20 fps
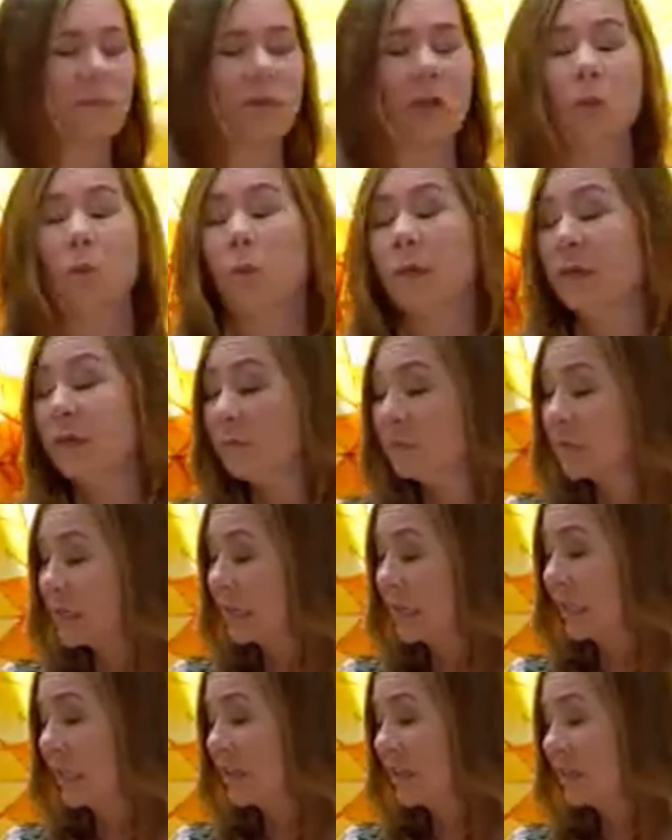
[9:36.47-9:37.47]
We
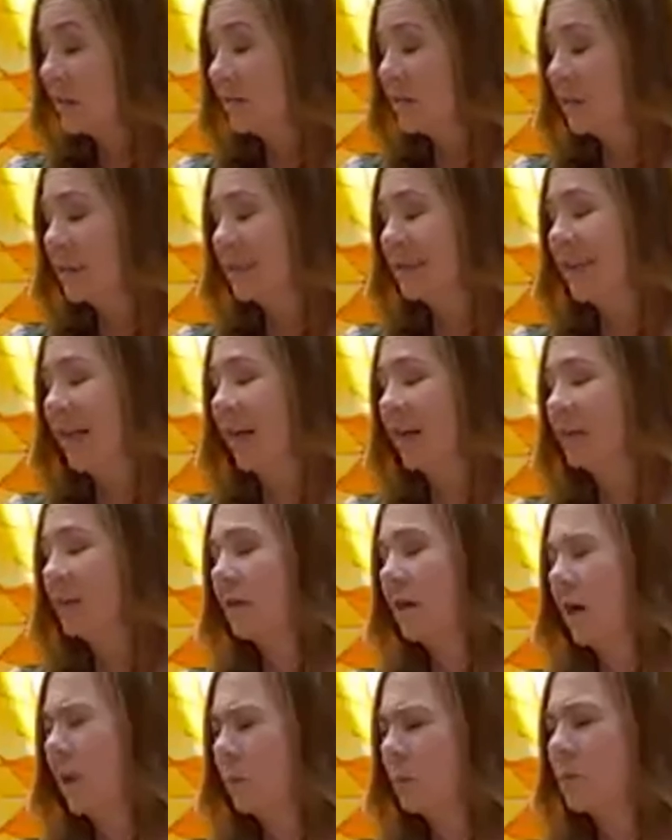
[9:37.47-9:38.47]
believed that
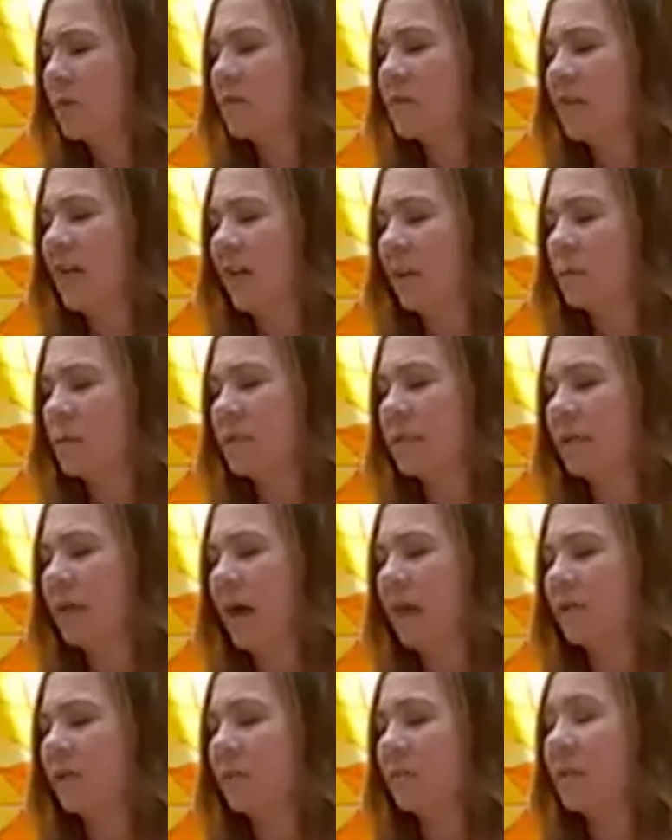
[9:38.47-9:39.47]
couples came
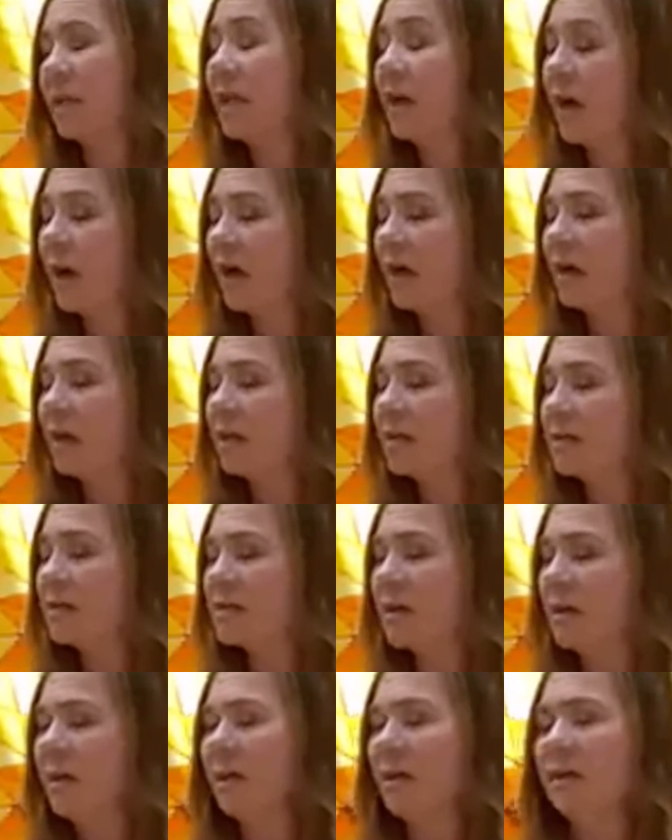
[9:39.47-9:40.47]
together because
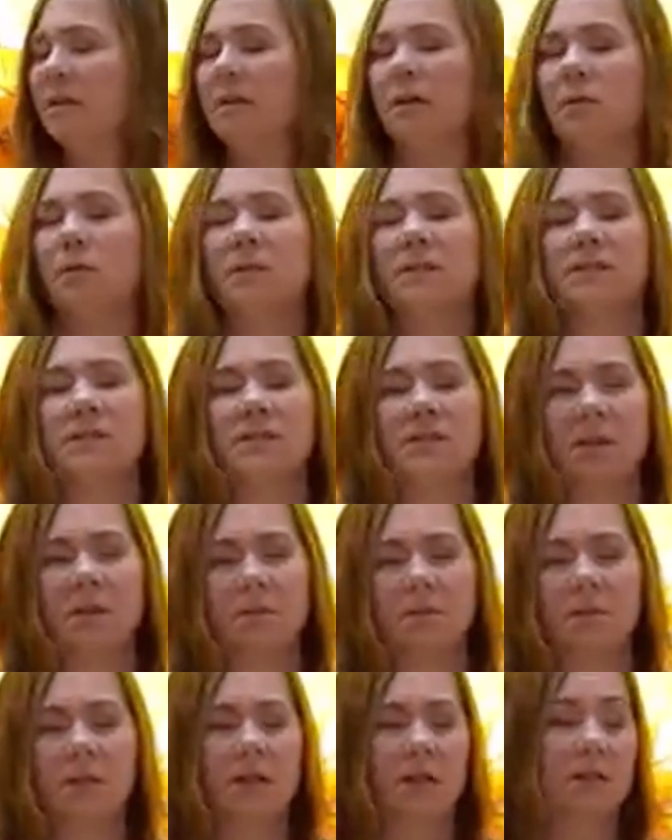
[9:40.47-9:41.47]
there was
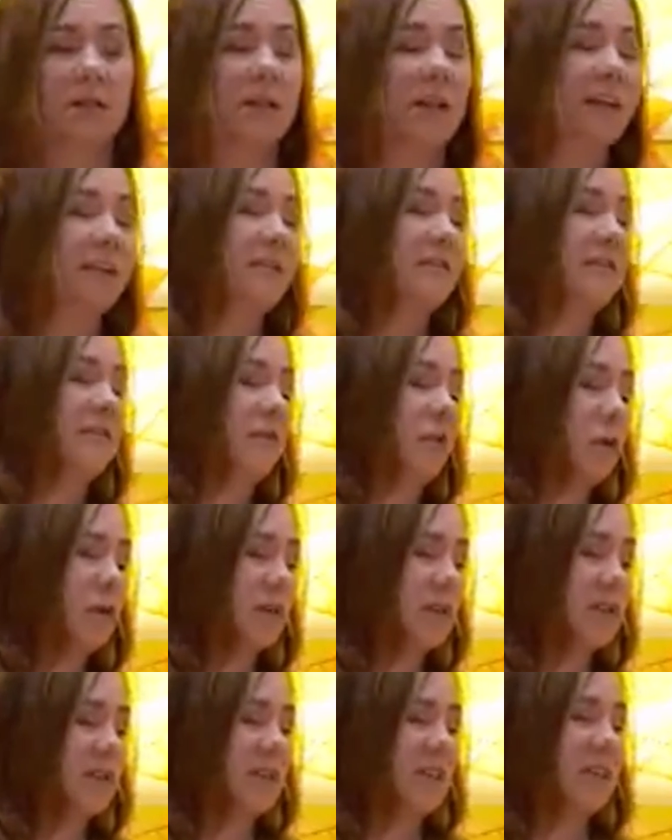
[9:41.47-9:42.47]
some life
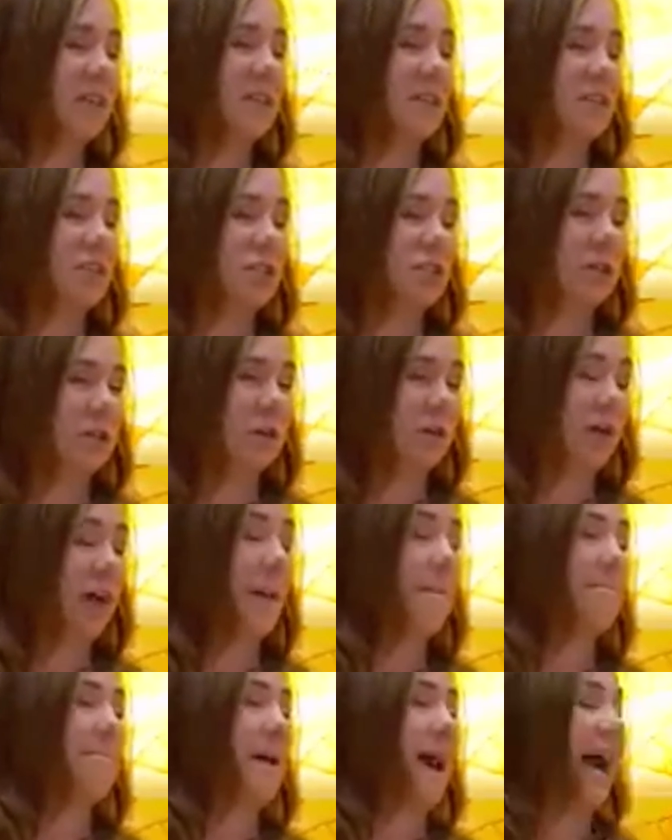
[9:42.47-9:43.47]
force signature
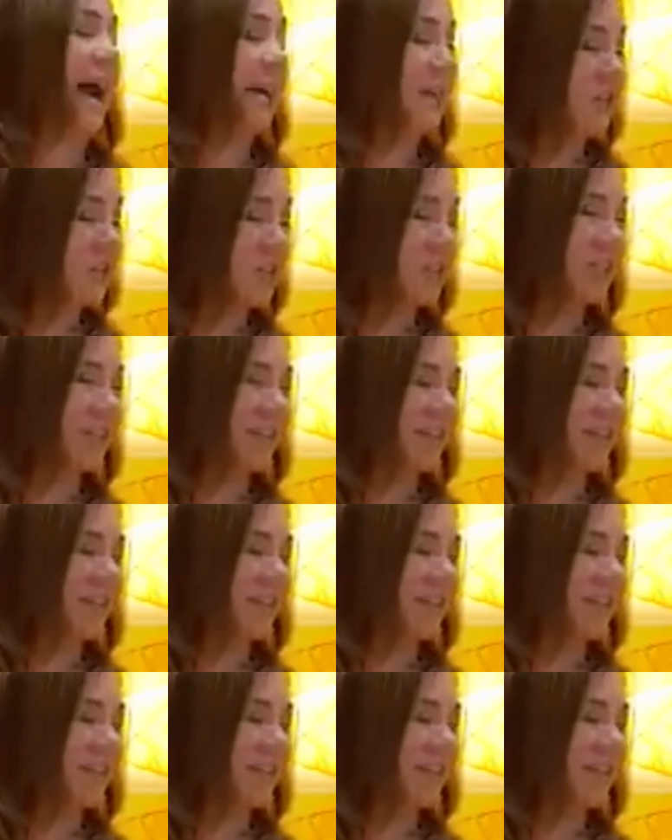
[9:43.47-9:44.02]
that matched.